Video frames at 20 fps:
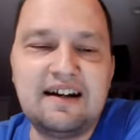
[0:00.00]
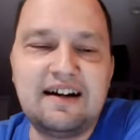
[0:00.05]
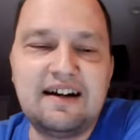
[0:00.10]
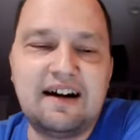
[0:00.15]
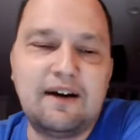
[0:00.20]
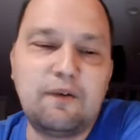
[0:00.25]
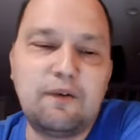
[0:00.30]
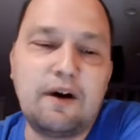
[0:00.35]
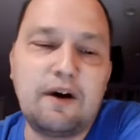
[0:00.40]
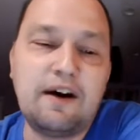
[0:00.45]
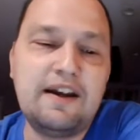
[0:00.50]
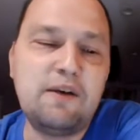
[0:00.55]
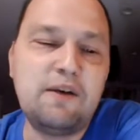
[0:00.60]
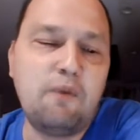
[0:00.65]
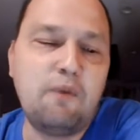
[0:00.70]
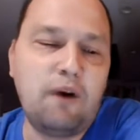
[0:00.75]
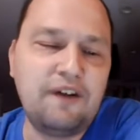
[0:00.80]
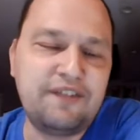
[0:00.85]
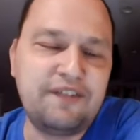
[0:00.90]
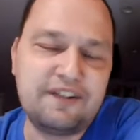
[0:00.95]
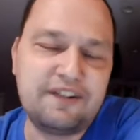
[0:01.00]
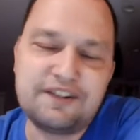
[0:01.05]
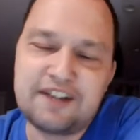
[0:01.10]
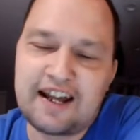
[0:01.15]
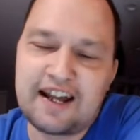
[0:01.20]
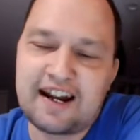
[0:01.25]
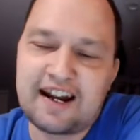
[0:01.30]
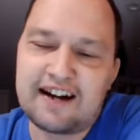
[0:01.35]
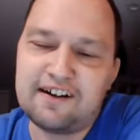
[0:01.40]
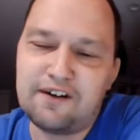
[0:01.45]
Oh, well, he was in
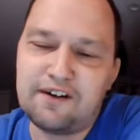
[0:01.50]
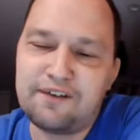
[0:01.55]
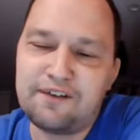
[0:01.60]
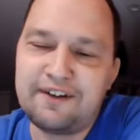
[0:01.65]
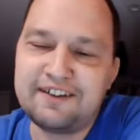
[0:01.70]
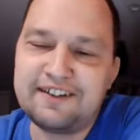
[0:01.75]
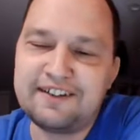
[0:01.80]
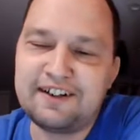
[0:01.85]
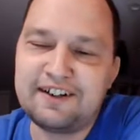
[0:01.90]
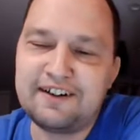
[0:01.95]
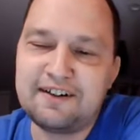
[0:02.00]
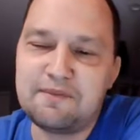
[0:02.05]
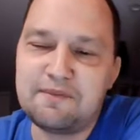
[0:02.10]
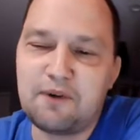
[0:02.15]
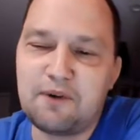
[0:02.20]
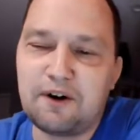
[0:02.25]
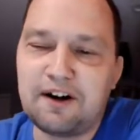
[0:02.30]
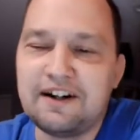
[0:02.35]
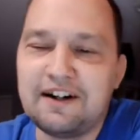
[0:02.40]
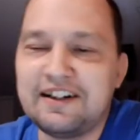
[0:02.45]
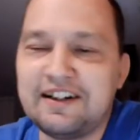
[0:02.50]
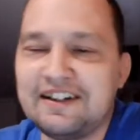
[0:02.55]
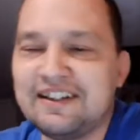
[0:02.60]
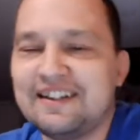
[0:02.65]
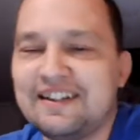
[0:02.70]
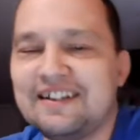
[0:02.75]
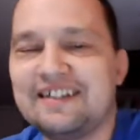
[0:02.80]
chat. I don't know if he's there anymore.